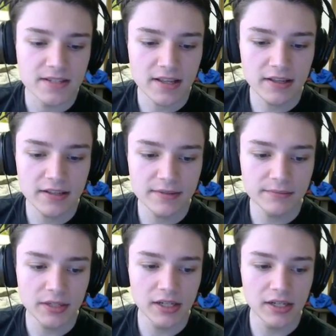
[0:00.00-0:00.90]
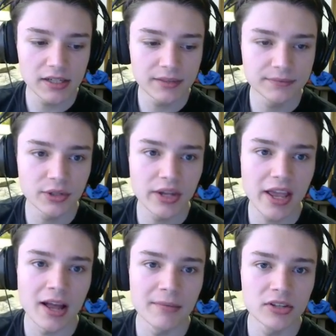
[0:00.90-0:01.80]
So
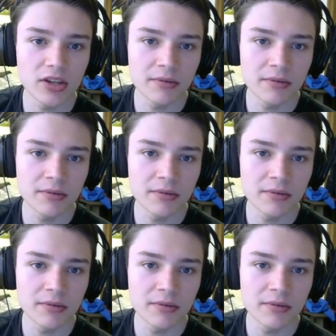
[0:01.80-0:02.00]
yeah, I mean,